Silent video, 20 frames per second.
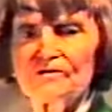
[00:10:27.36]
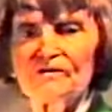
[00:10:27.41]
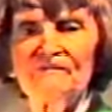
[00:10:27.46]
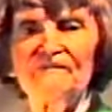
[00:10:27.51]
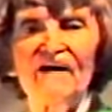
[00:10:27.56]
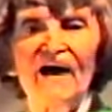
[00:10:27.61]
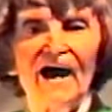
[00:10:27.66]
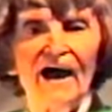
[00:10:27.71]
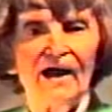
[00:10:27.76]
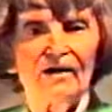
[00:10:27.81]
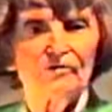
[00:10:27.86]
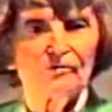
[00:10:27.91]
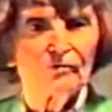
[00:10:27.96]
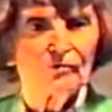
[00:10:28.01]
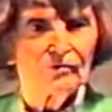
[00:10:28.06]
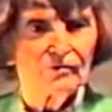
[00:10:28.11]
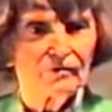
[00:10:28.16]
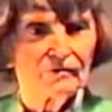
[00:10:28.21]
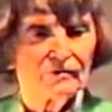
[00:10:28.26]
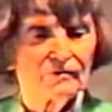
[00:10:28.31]
the
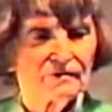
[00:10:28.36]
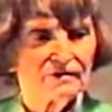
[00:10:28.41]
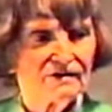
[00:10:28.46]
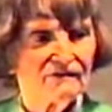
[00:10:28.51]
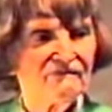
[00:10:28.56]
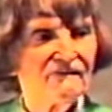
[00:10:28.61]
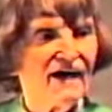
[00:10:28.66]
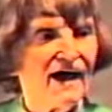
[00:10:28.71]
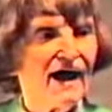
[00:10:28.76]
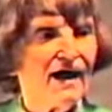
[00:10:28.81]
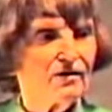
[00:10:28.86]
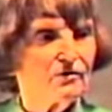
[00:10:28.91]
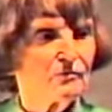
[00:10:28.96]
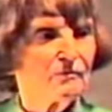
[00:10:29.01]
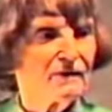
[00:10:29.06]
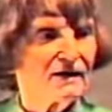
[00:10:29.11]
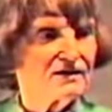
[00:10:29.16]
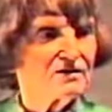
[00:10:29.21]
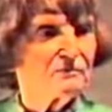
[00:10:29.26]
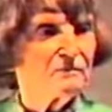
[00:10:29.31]
value the value
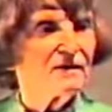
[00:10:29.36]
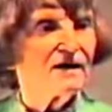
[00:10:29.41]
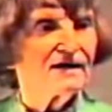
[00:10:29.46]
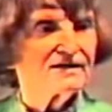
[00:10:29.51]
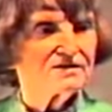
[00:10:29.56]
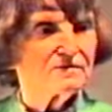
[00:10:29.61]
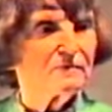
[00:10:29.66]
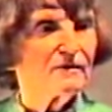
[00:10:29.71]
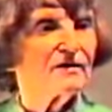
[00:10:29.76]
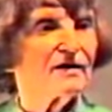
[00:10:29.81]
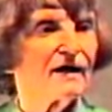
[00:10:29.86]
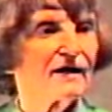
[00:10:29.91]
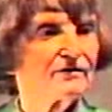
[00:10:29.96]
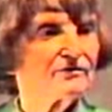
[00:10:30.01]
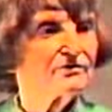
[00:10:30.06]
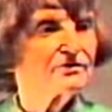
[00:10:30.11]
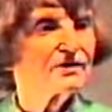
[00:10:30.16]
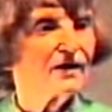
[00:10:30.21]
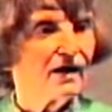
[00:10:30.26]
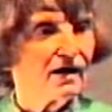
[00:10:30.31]
multiplies about
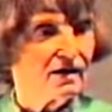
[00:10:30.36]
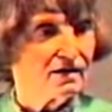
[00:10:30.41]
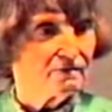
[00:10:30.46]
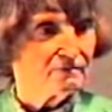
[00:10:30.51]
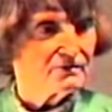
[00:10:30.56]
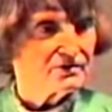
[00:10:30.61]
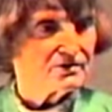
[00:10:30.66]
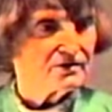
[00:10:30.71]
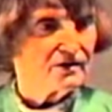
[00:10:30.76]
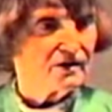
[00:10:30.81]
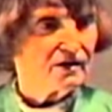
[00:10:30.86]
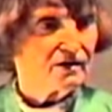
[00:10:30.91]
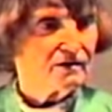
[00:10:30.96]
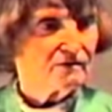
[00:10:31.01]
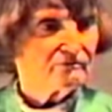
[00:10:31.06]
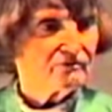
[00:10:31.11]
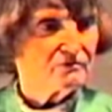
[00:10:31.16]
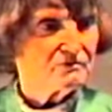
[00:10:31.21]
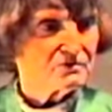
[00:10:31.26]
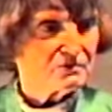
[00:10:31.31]
100 times
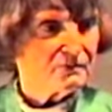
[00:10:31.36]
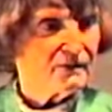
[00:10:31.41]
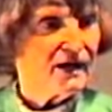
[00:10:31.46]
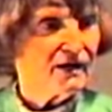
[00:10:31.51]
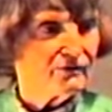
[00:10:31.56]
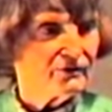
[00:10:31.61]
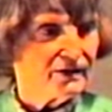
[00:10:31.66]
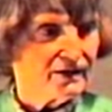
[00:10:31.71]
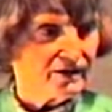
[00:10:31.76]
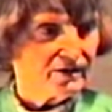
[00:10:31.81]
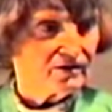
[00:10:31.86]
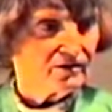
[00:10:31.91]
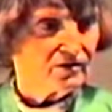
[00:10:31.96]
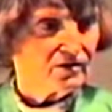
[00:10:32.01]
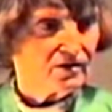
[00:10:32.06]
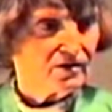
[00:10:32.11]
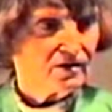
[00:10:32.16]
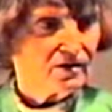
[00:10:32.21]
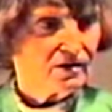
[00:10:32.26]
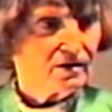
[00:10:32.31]
from sprouting
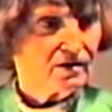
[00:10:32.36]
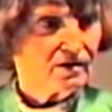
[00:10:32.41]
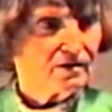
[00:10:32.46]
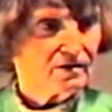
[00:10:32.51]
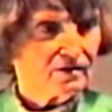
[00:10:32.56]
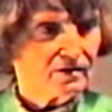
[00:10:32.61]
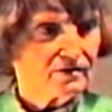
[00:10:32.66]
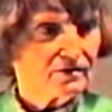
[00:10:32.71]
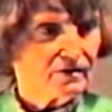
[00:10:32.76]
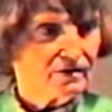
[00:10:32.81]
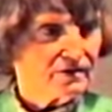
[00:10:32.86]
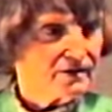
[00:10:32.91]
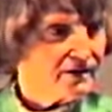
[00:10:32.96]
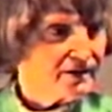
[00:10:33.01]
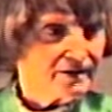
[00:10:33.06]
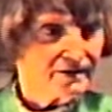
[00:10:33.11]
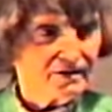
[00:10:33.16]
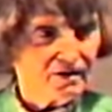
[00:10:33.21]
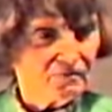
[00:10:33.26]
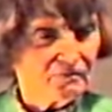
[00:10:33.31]

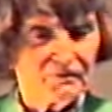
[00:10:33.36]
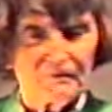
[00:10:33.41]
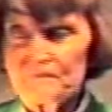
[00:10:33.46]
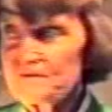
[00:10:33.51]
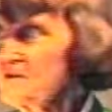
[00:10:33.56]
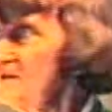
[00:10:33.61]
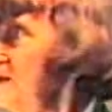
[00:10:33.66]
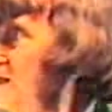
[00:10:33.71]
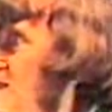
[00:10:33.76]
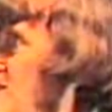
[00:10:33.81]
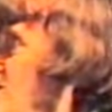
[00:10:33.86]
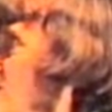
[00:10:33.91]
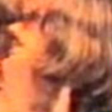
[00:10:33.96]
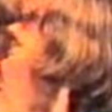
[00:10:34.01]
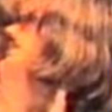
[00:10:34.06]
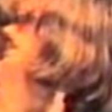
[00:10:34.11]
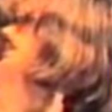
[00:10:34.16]
rather than from seeds.